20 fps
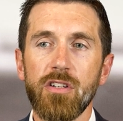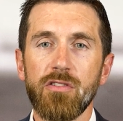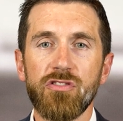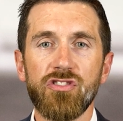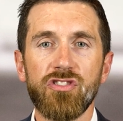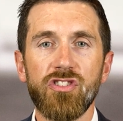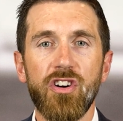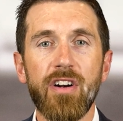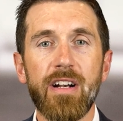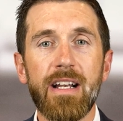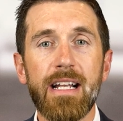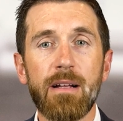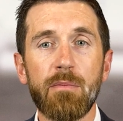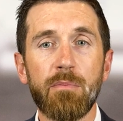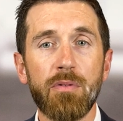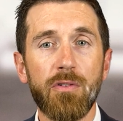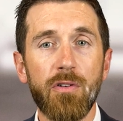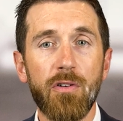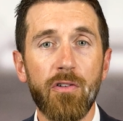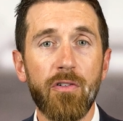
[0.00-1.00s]
starting a
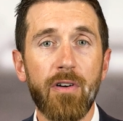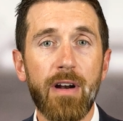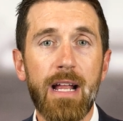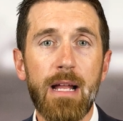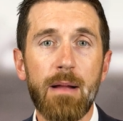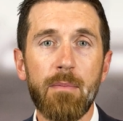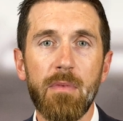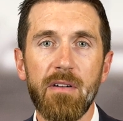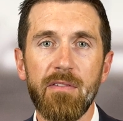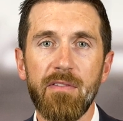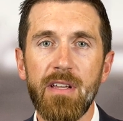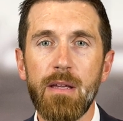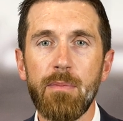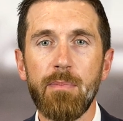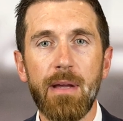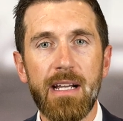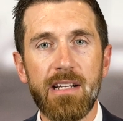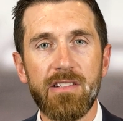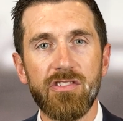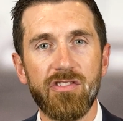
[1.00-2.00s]
program of
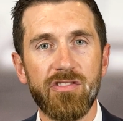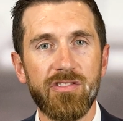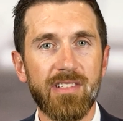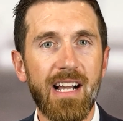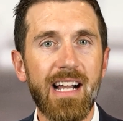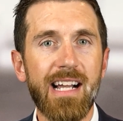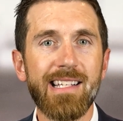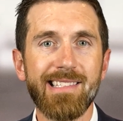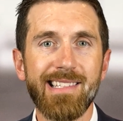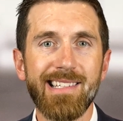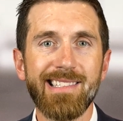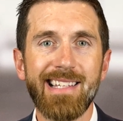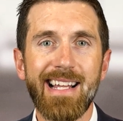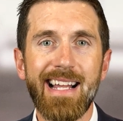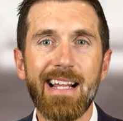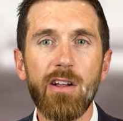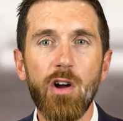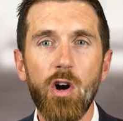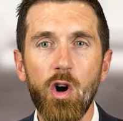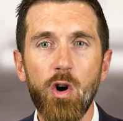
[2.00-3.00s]
hip exercises
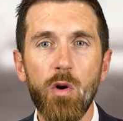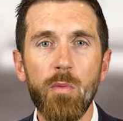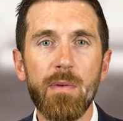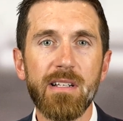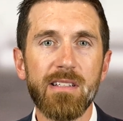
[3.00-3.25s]
at home,